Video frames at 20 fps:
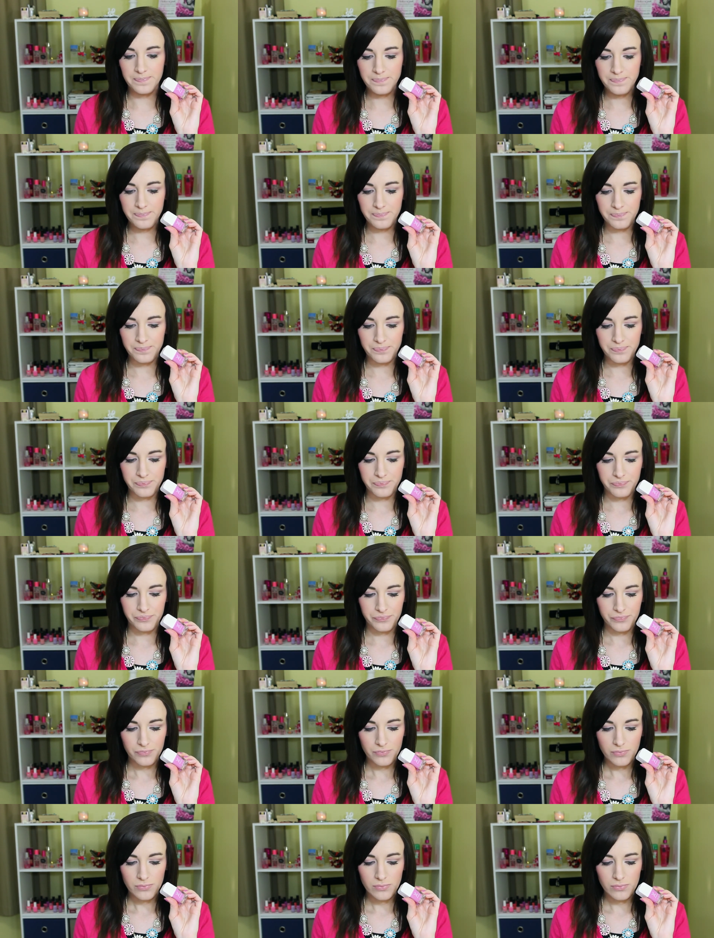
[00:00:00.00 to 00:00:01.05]

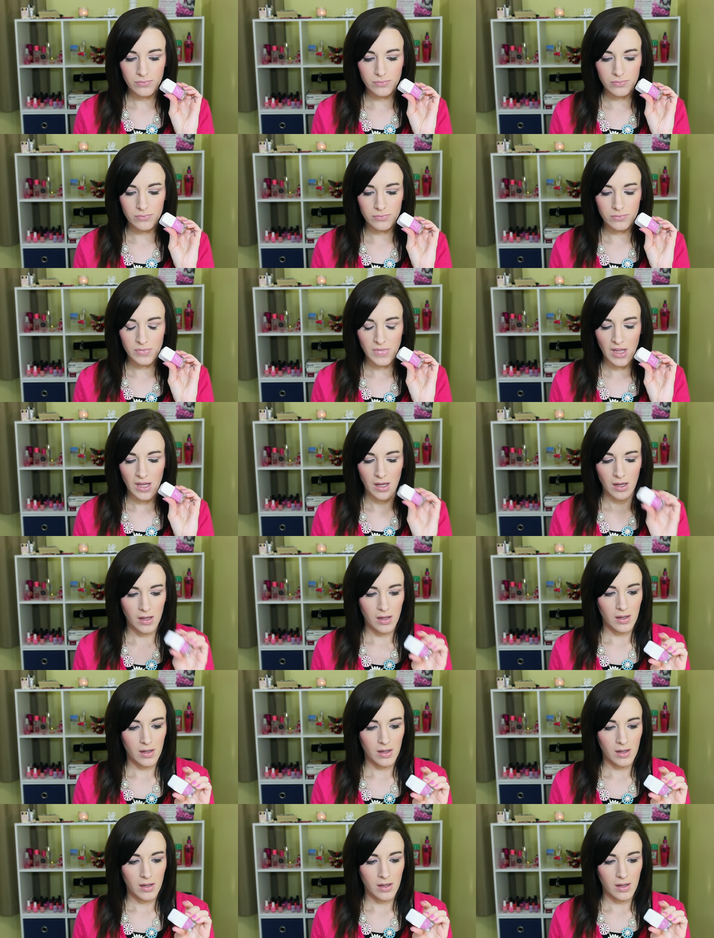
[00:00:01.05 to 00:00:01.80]
No one is speaking in this clip.